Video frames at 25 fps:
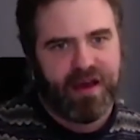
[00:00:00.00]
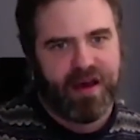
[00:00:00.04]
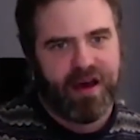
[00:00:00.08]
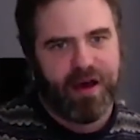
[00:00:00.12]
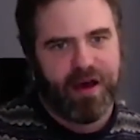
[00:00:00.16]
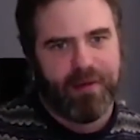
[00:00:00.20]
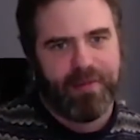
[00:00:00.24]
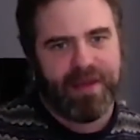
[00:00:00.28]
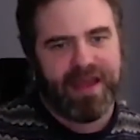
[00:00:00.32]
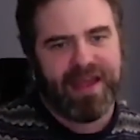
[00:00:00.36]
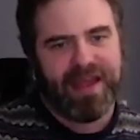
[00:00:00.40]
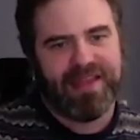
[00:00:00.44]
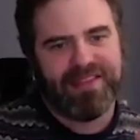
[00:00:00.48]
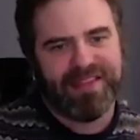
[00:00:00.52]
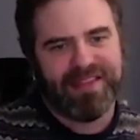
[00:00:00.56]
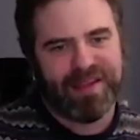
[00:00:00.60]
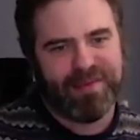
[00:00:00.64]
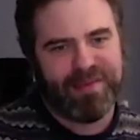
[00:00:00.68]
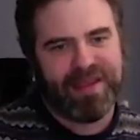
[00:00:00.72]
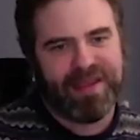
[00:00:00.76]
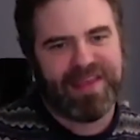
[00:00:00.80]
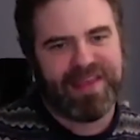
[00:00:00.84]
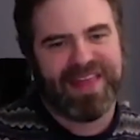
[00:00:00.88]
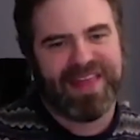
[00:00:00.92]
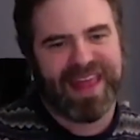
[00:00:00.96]
And
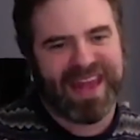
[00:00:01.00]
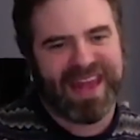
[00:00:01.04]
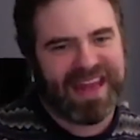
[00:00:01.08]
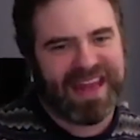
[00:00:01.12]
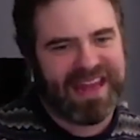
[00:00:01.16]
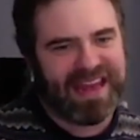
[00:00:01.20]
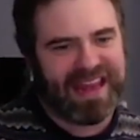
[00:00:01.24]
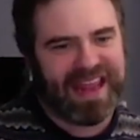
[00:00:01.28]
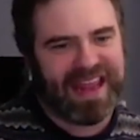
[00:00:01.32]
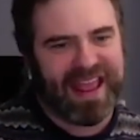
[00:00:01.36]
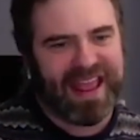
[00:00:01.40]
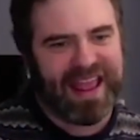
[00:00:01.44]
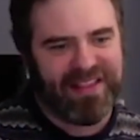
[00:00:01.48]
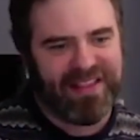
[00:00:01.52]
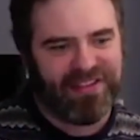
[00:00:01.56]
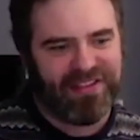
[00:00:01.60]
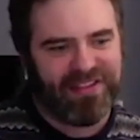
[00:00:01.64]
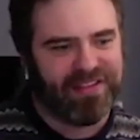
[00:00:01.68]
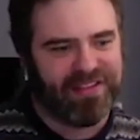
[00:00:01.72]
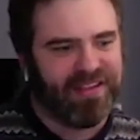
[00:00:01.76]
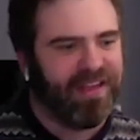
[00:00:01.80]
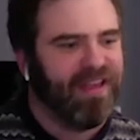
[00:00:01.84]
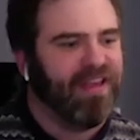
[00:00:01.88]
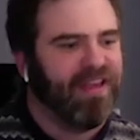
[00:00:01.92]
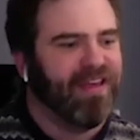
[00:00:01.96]
to me, that
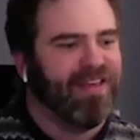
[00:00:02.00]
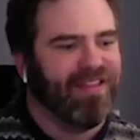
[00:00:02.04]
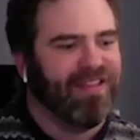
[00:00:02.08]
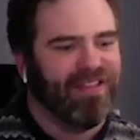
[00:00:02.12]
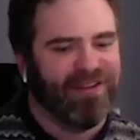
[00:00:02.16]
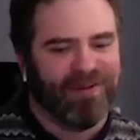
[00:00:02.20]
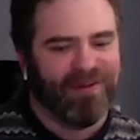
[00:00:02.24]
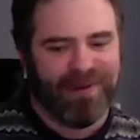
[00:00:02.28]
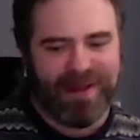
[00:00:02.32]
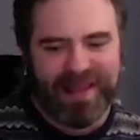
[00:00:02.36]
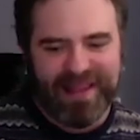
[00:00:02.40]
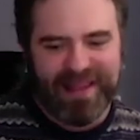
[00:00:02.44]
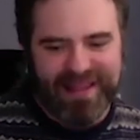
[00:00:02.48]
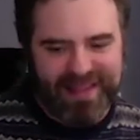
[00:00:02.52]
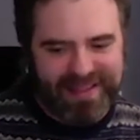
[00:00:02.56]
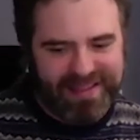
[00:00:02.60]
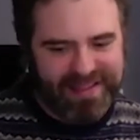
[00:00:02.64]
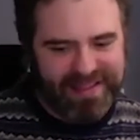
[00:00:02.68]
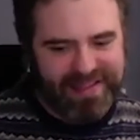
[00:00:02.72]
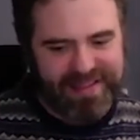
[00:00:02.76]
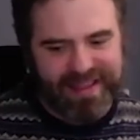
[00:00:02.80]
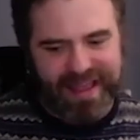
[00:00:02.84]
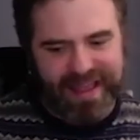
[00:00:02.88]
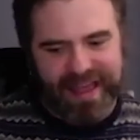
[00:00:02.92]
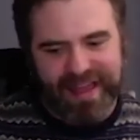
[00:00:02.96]
indicates there
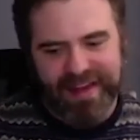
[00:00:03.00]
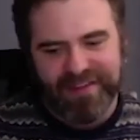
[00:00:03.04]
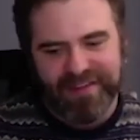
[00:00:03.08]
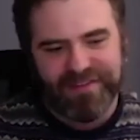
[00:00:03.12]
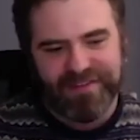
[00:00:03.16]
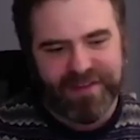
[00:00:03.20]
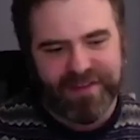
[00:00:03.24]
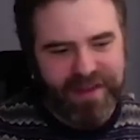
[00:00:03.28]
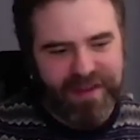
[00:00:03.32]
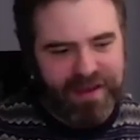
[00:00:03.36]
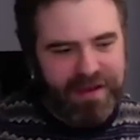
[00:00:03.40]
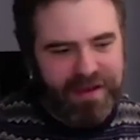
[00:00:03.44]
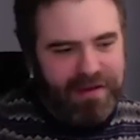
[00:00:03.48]
is this kind of